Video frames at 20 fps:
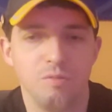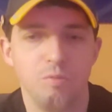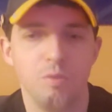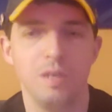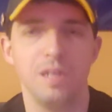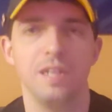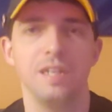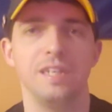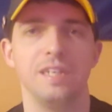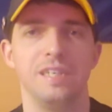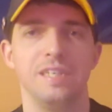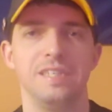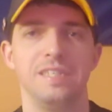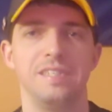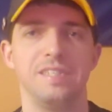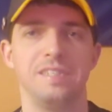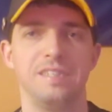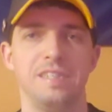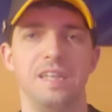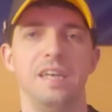Will he
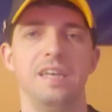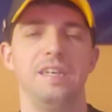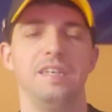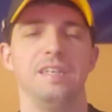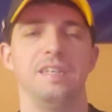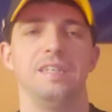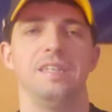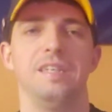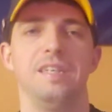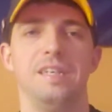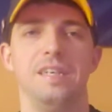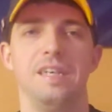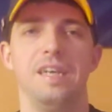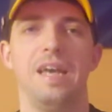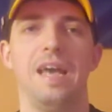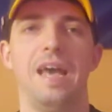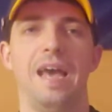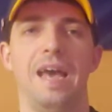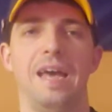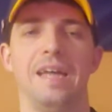stay
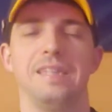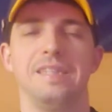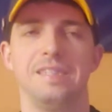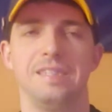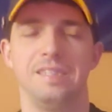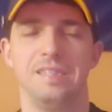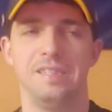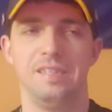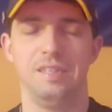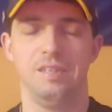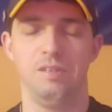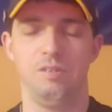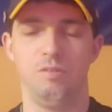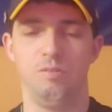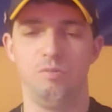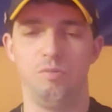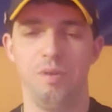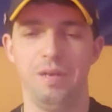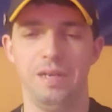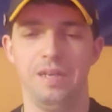at
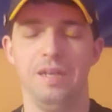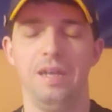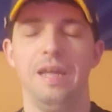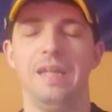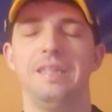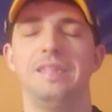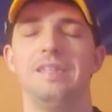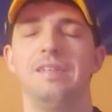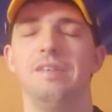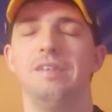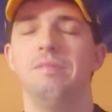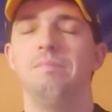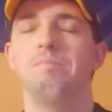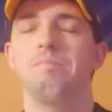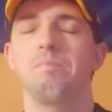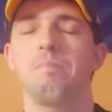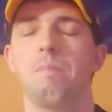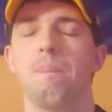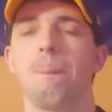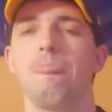Red
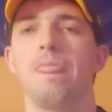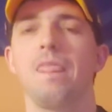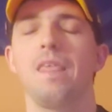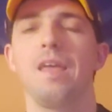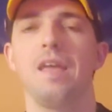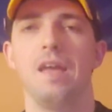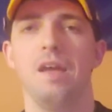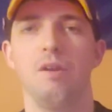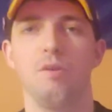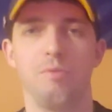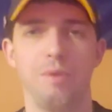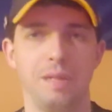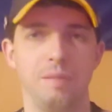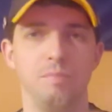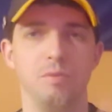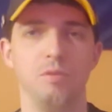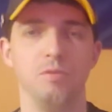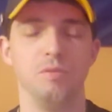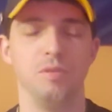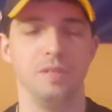
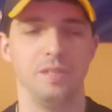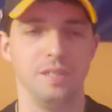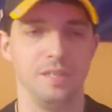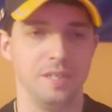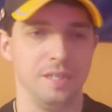Bull?